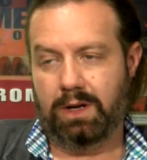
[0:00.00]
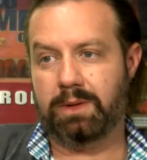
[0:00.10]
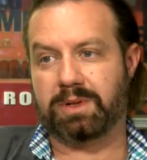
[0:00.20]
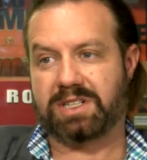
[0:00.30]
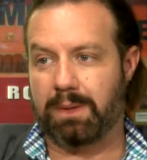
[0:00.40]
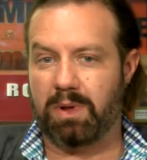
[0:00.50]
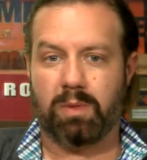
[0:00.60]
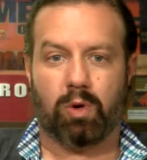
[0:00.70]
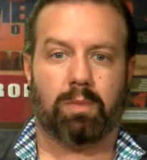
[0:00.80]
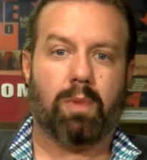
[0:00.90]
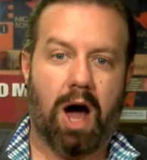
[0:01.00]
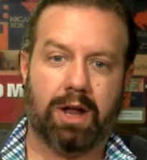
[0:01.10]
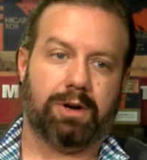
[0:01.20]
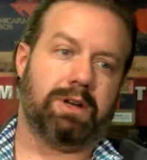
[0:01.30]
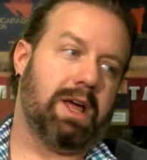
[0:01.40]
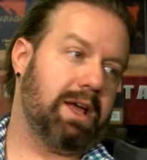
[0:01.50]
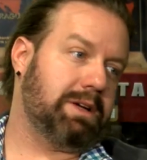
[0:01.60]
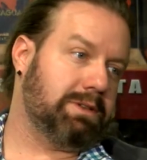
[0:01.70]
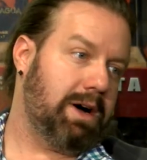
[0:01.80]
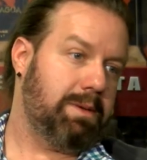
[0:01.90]
But some of the more modern day
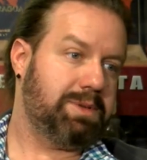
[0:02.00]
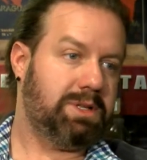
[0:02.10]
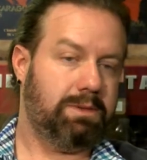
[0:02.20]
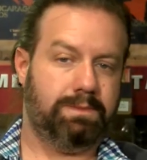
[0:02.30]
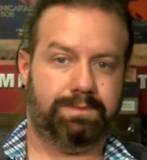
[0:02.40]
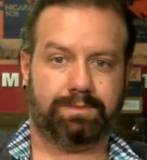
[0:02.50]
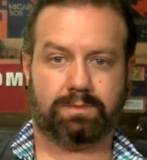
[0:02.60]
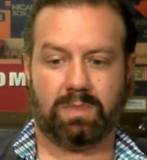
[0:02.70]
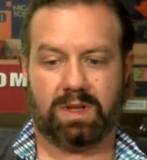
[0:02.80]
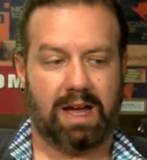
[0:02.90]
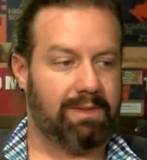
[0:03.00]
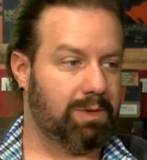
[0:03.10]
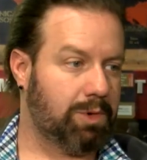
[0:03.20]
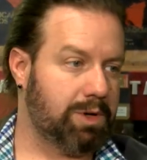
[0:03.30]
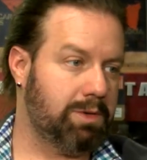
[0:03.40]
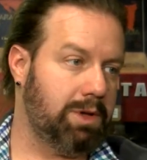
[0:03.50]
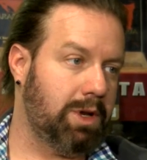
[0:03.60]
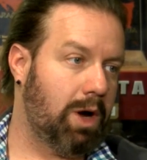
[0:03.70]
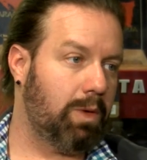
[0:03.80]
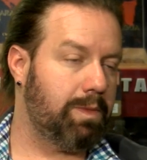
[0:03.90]
clubs, Kevin, where you
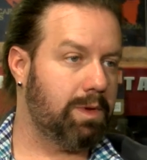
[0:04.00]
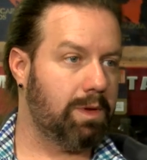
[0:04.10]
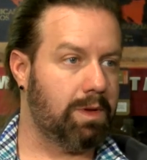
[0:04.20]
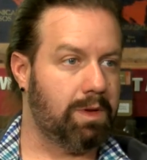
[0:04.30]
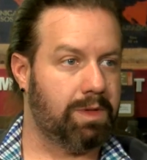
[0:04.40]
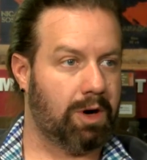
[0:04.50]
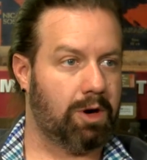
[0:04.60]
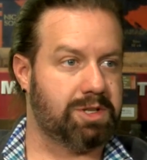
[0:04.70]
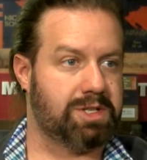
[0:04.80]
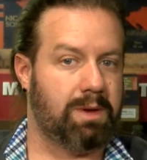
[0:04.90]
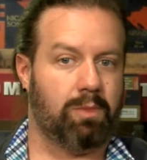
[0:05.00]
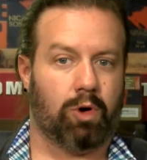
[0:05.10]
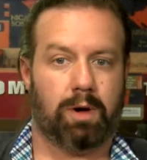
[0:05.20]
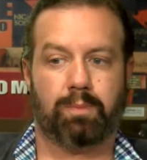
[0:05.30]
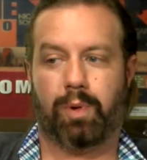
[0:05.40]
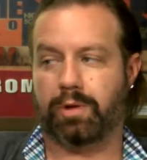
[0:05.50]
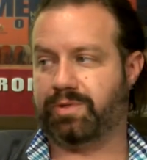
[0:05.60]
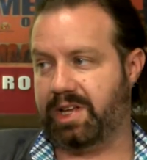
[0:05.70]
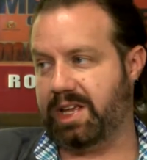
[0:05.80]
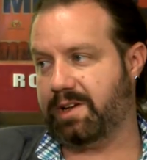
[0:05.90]
know there are some more
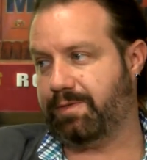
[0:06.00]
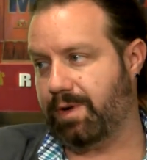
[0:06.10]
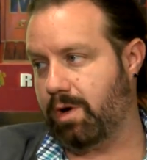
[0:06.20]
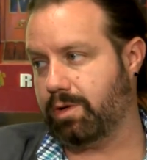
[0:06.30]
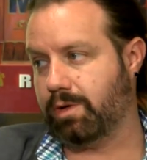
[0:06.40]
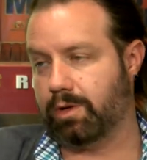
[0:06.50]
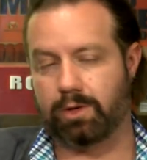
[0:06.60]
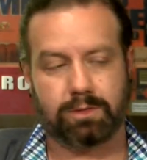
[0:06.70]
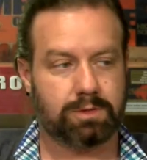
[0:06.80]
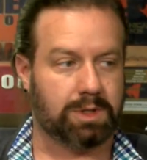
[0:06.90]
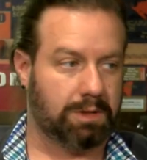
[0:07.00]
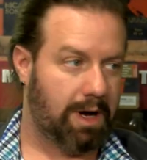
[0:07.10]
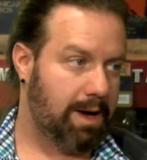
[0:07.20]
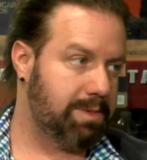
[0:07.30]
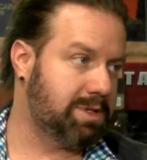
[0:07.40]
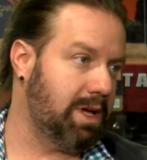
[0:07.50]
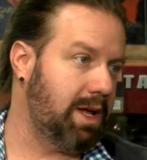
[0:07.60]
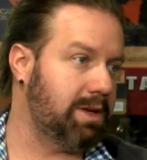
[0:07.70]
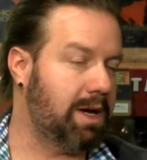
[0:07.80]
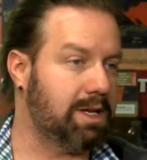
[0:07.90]
boutique focal clubs yes.
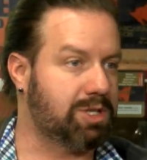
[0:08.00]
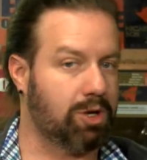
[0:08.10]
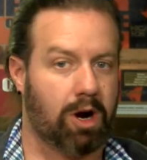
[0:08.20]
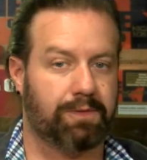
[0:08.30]
and uh, mm-hmm. Cigar